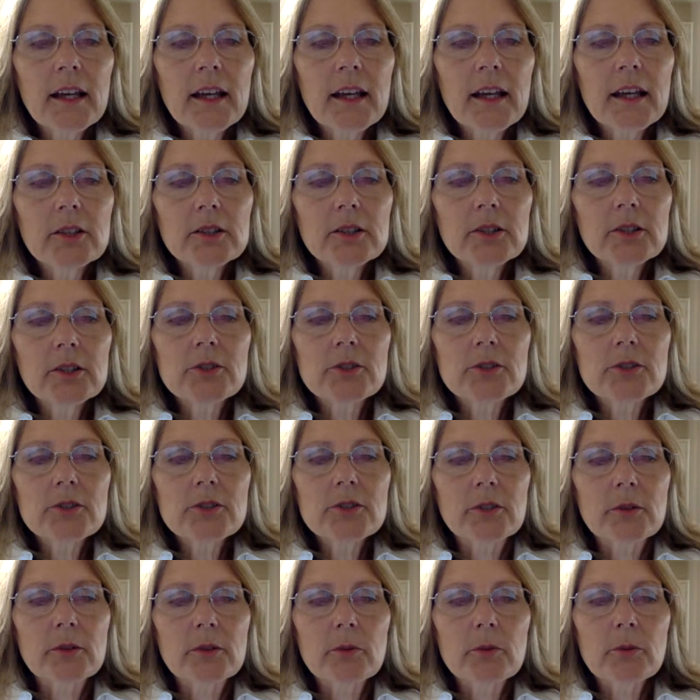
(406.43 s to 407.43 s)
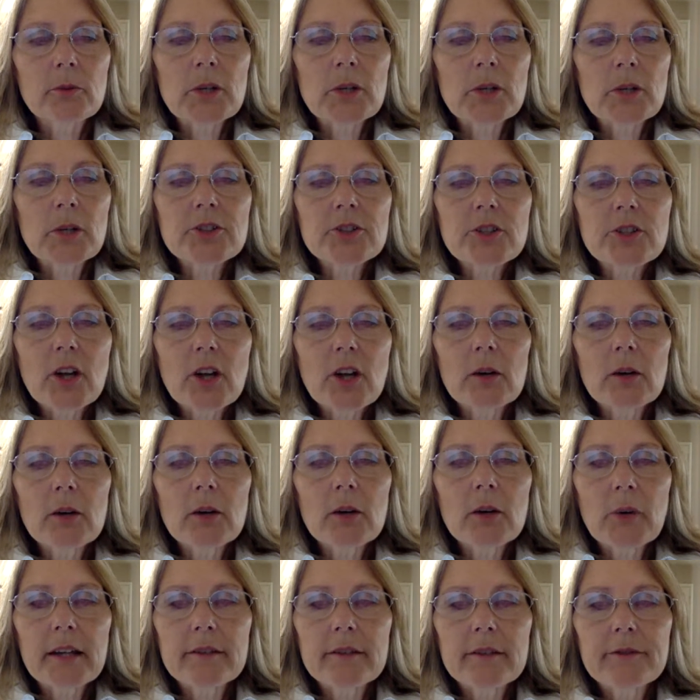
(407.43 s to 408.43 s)
In conclusion, we should not
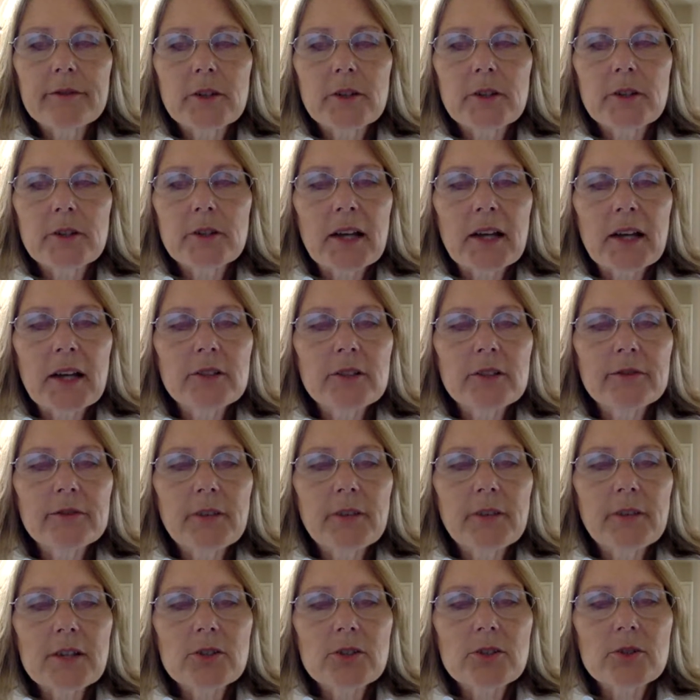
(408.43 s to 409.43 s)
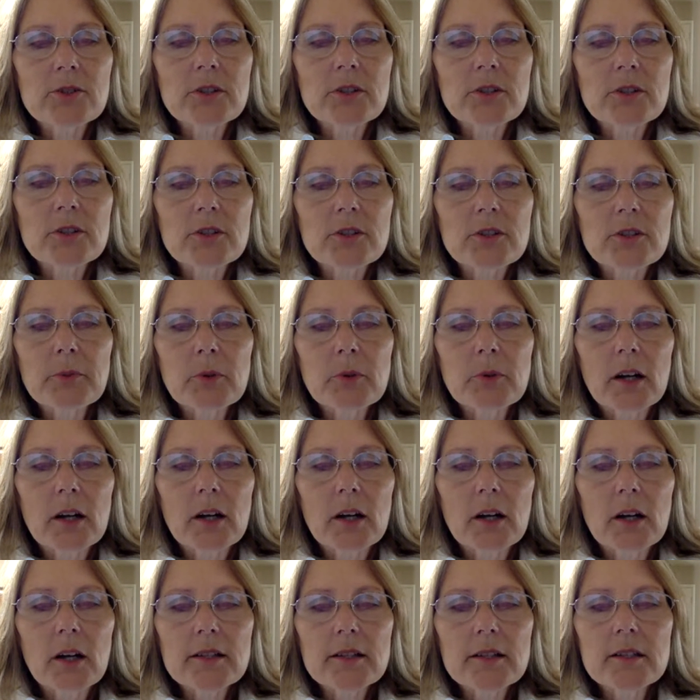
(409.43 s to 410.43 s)
wait for the manufacturers of these
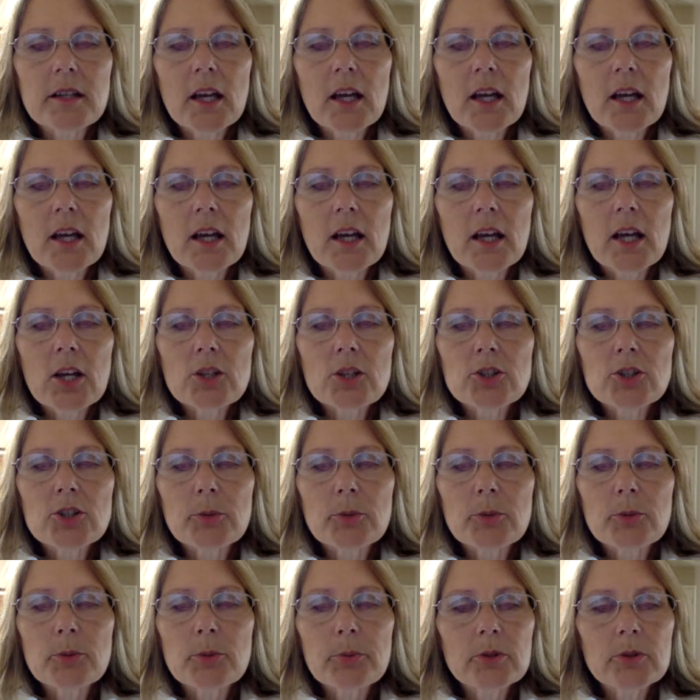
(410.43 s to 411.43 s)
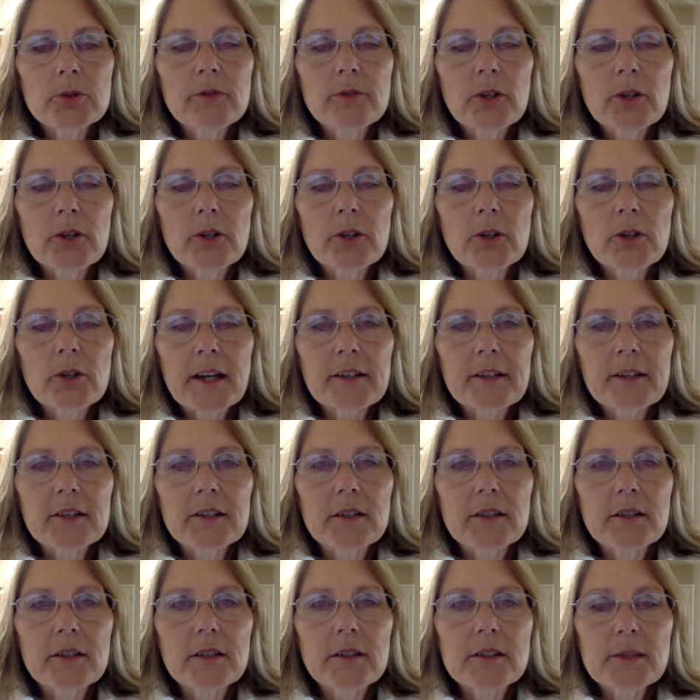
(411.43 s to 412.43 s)
products to prove their
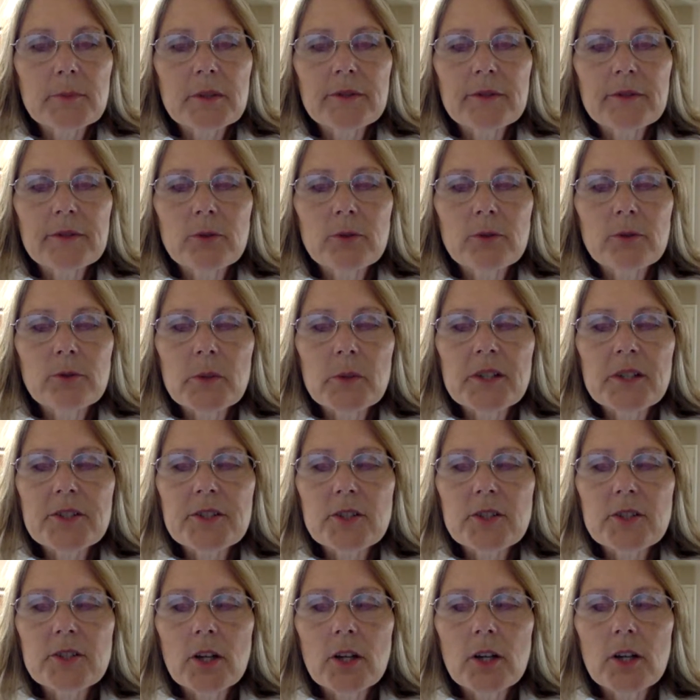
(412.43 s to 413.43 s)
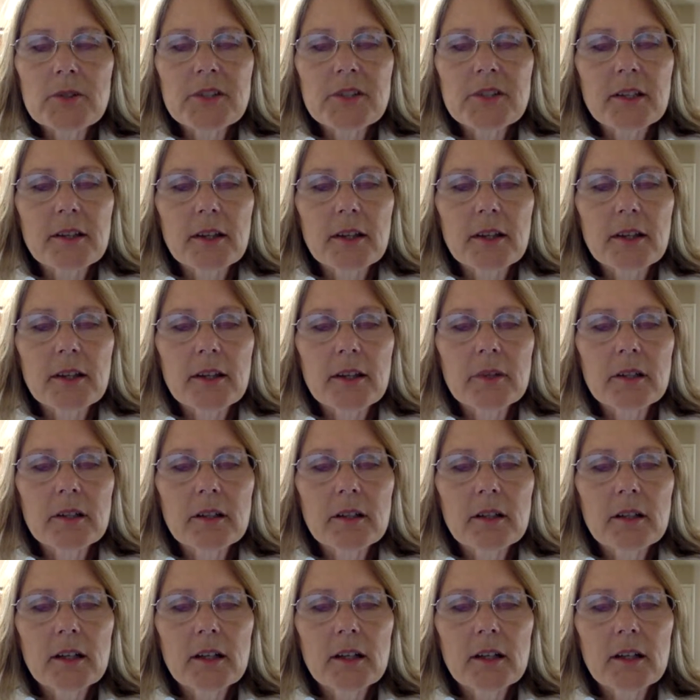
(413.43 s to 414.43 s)
effectiveness before we stop using them.
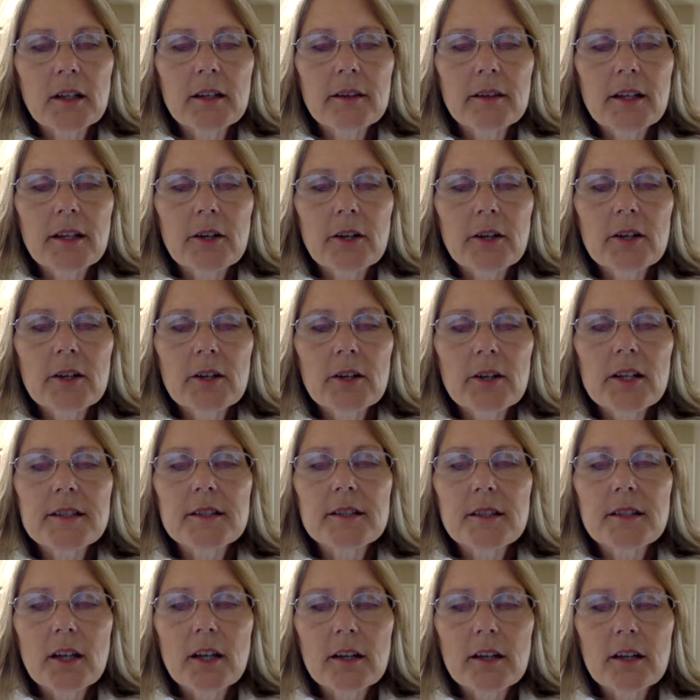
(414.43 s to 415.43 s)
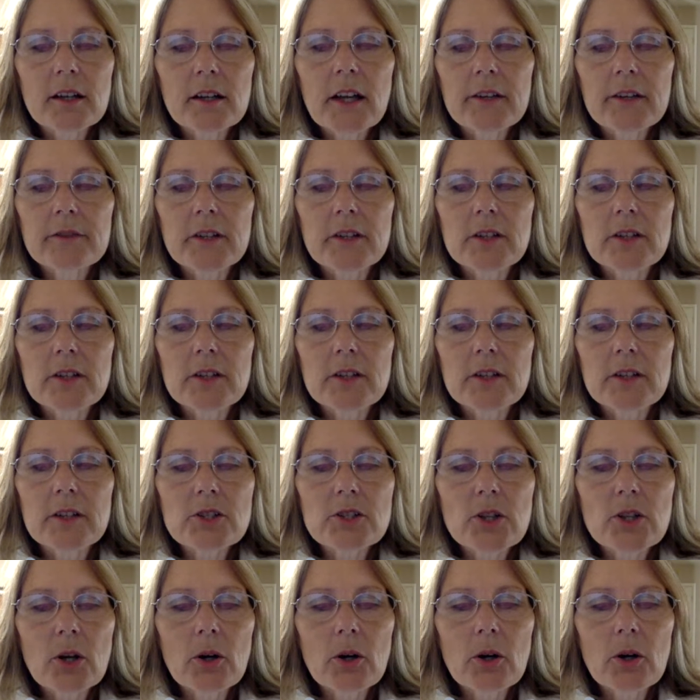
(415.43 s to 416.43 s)
There is enough evidence to
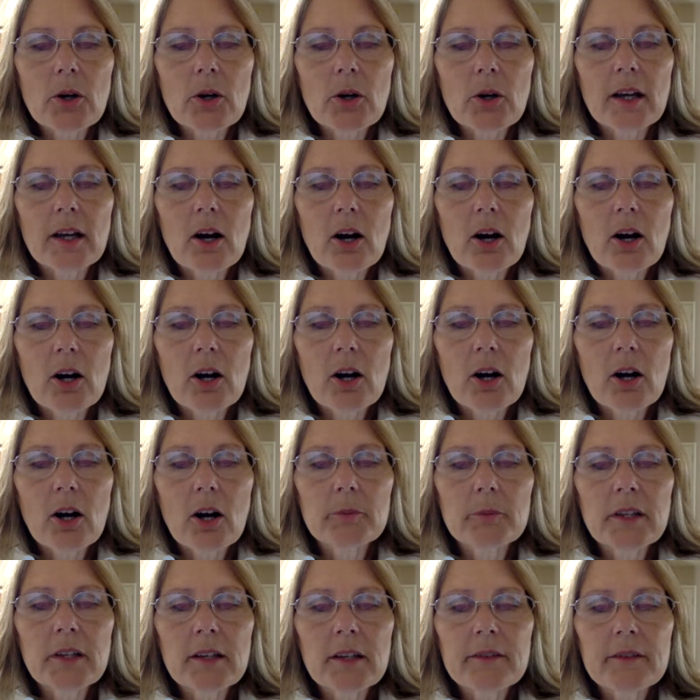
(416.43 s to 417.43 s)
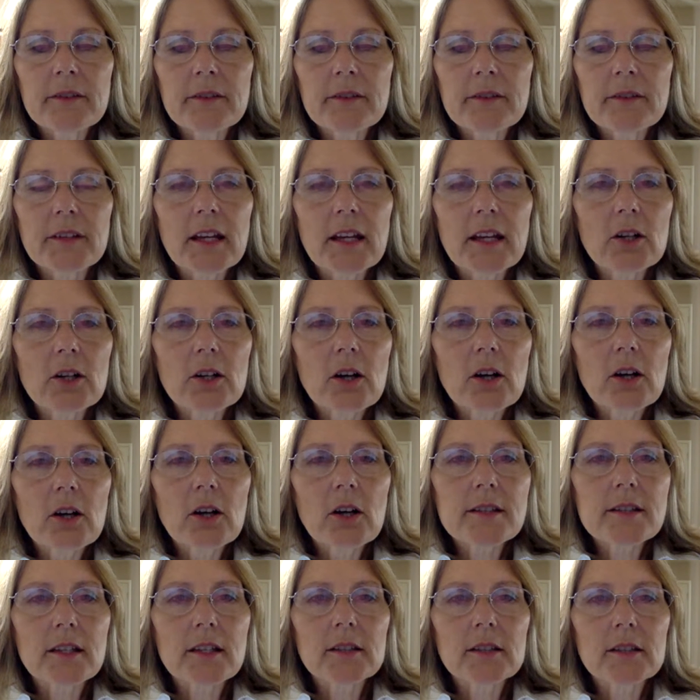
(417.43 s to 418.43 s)
show that harm that they are
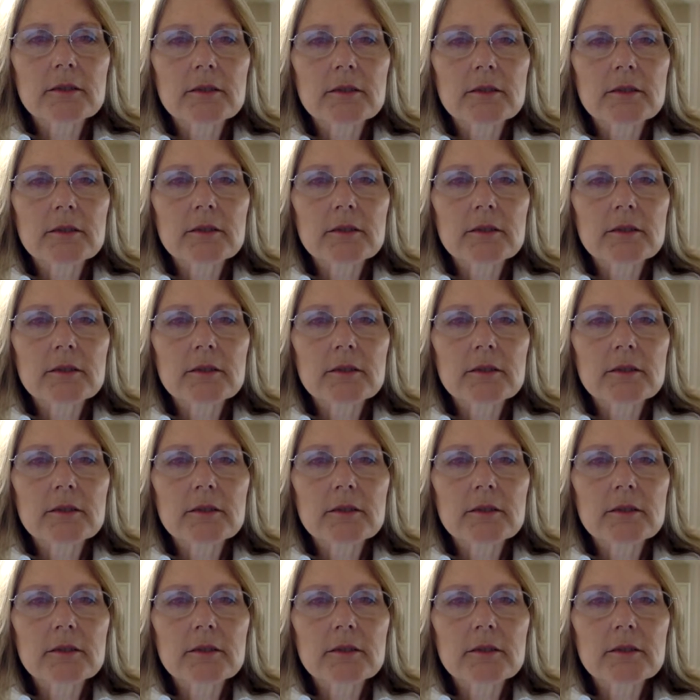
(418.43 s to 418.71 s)
causing.